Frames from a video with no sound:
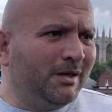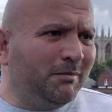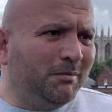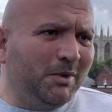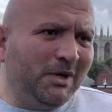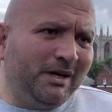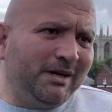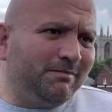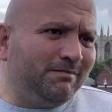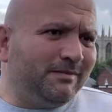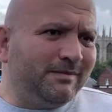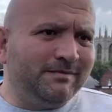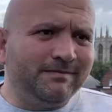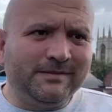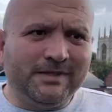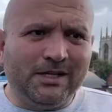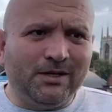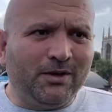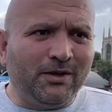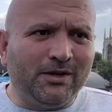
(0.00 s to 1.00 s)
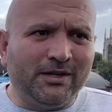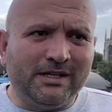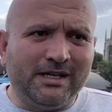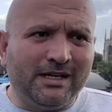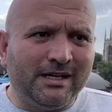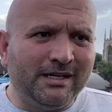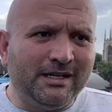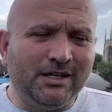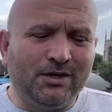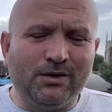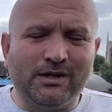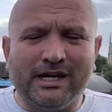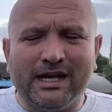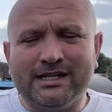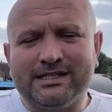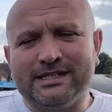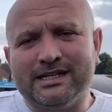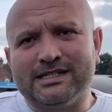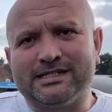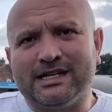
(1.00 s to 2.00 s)
But you know, you're going to get
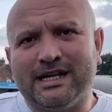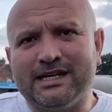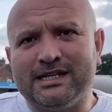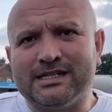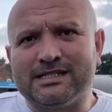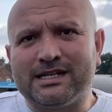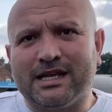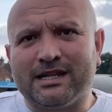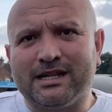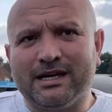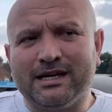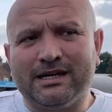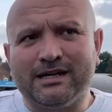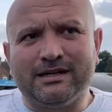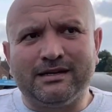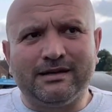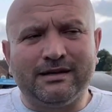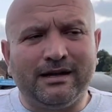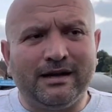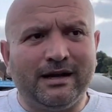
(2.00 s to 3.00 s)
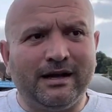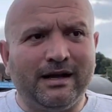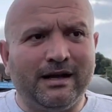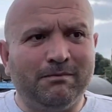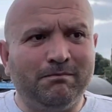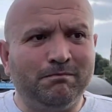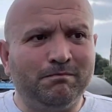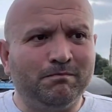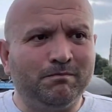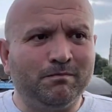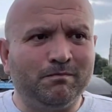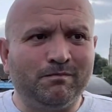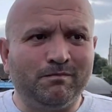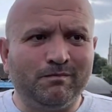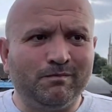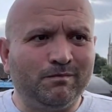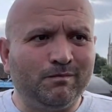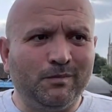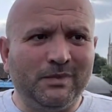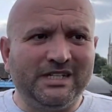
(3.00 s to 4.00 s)
days like this. I think
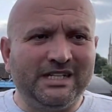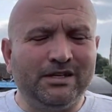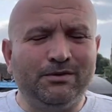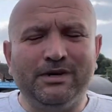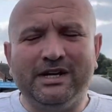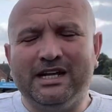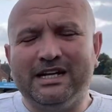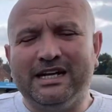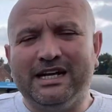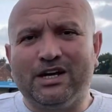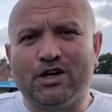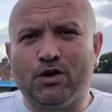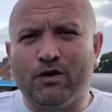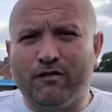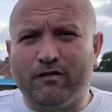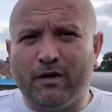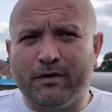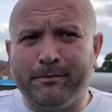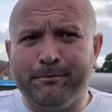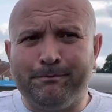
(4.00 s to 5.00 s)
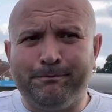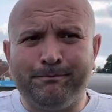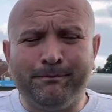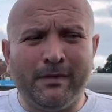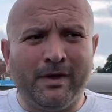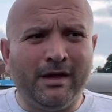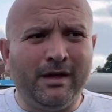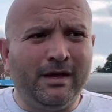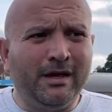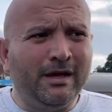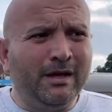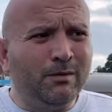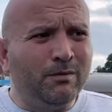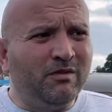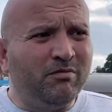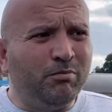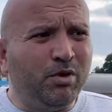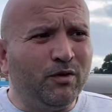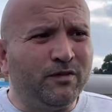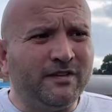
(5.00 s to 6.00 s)
we didn't really lay a glove on them. We
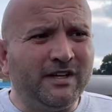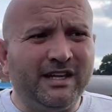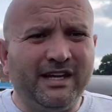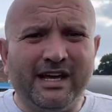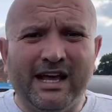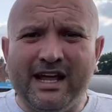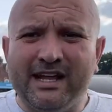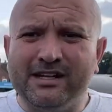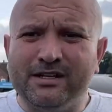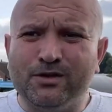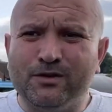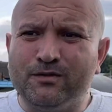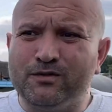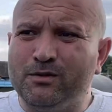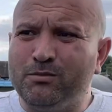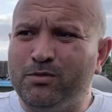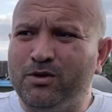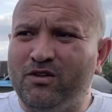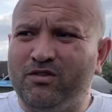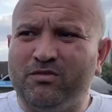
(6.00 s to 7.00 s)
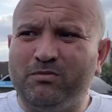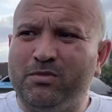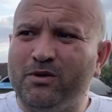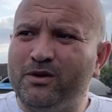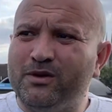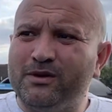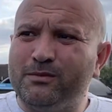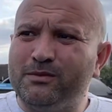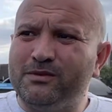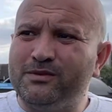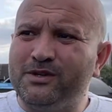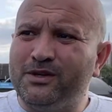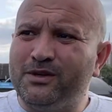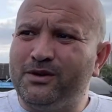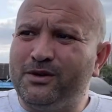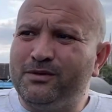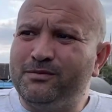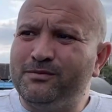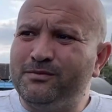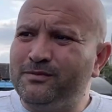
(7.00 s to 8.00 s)
puffed at the end, huffed and puffed, but you
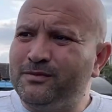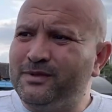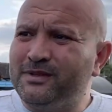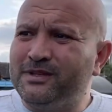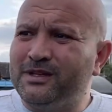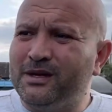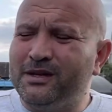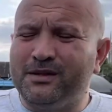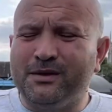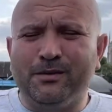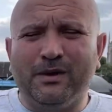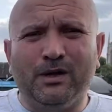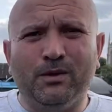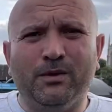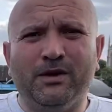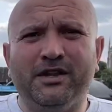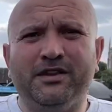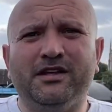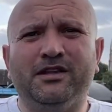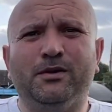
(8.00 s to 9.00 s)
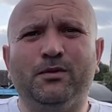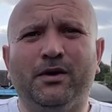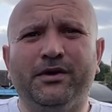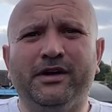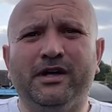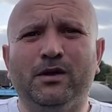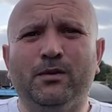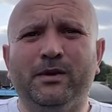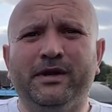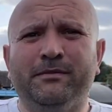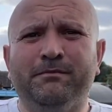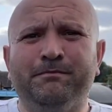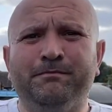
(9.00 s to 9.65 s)
know, they're well worthy of the 1-0 win.